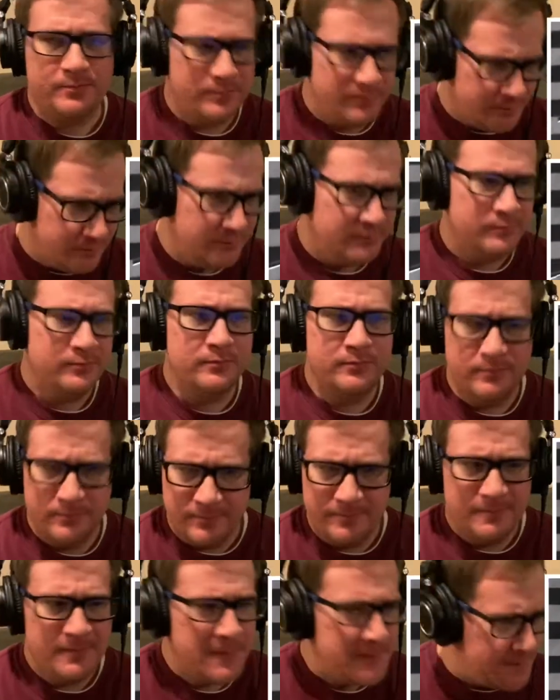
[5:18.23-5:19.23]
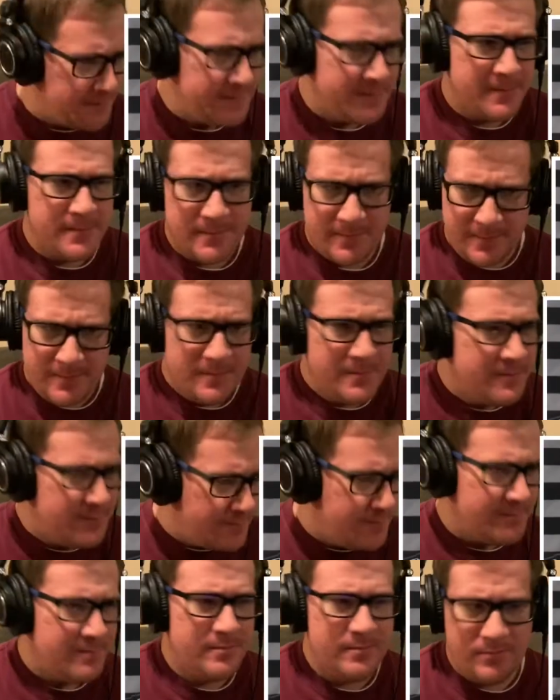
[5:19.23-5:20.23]
but I'm gonna
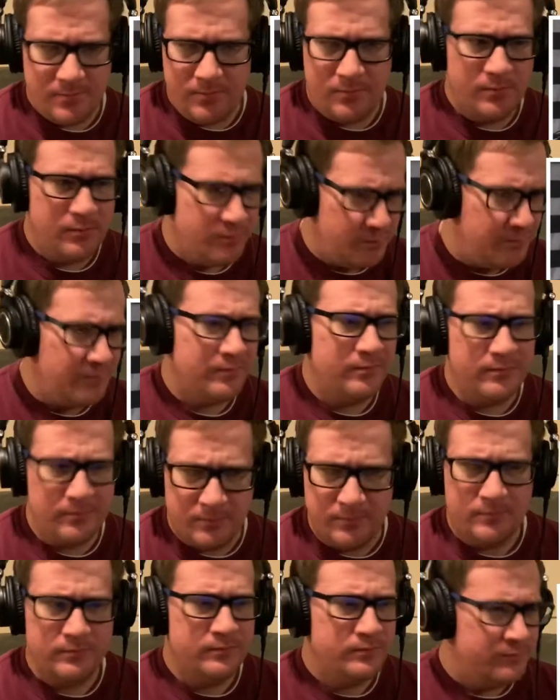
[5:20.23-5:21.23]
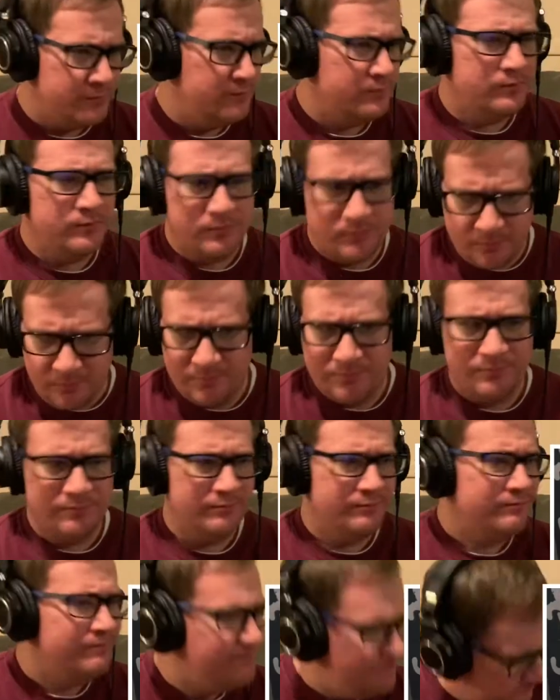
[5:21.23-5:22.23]
stay
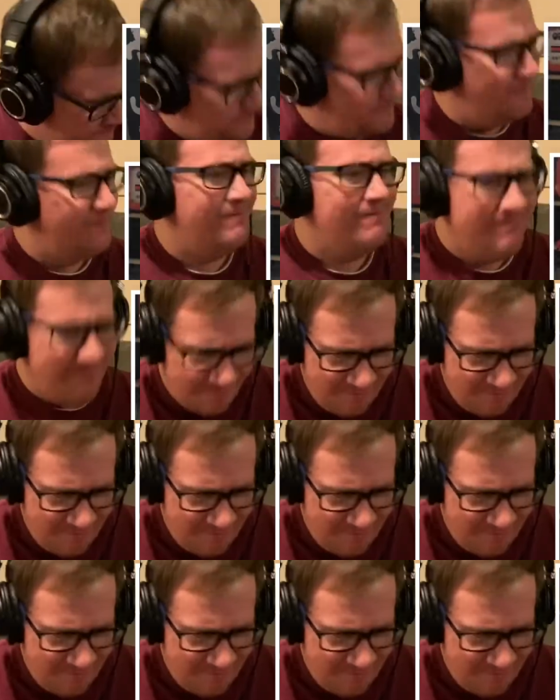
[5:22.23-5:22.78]
unbreakable.